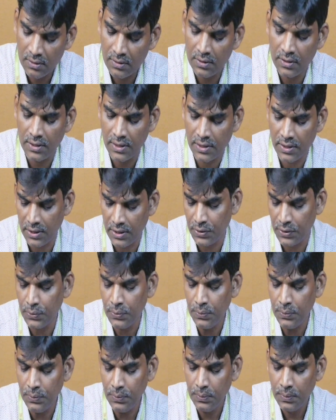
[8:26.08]
equal
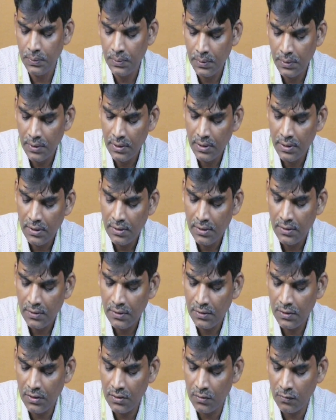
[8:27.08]
to,
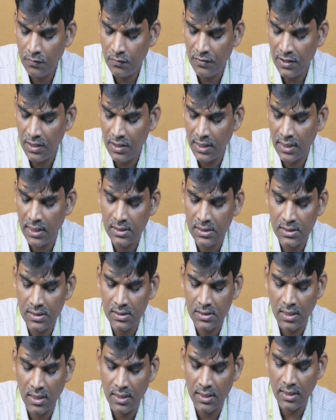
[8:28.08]
you know, field energy
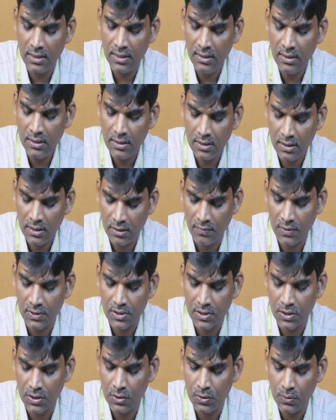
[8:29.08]
is already
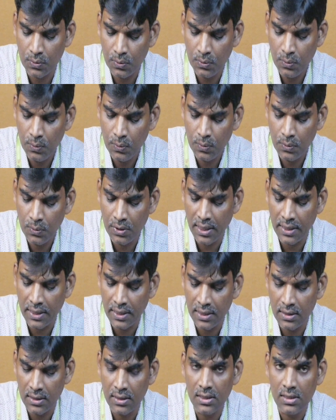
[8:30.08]
equation 2, we write
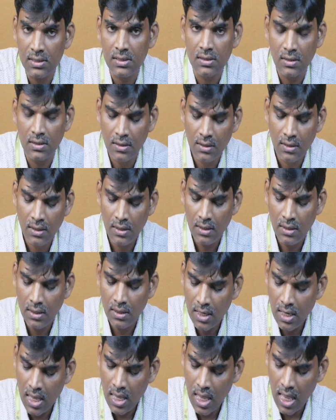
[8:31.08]
it this,
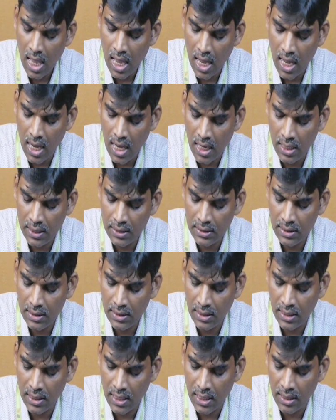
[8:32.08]

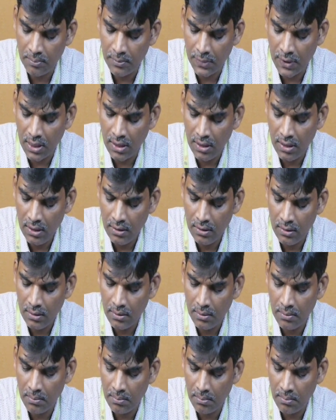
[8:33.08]
ID lambda
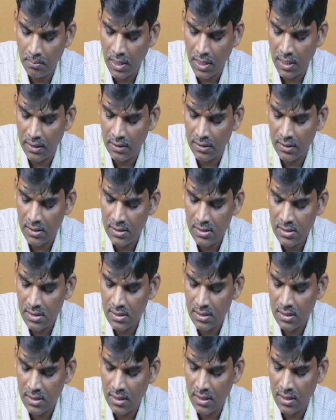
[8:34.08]

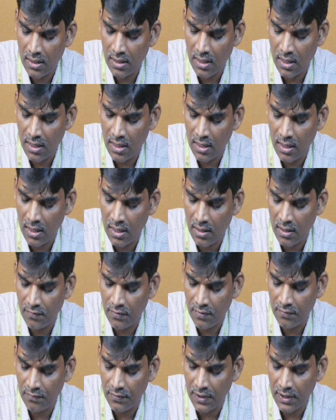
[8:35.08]
minus
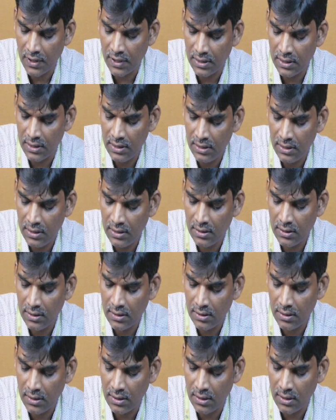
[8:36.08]
FFLD
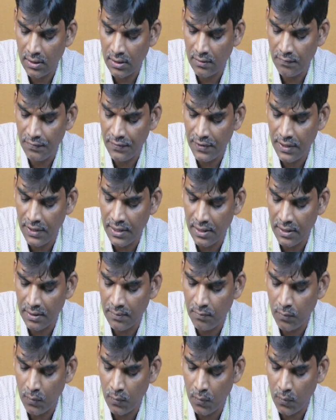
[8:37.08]
field
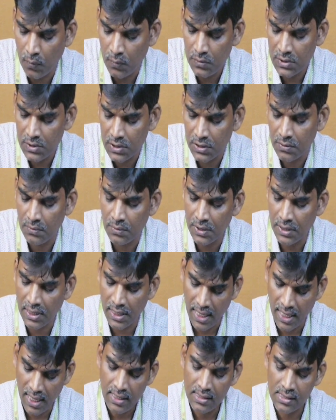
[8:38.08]
force into
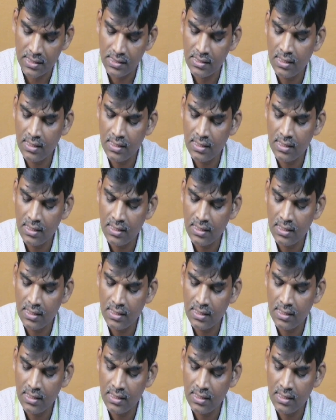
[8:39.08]
dx.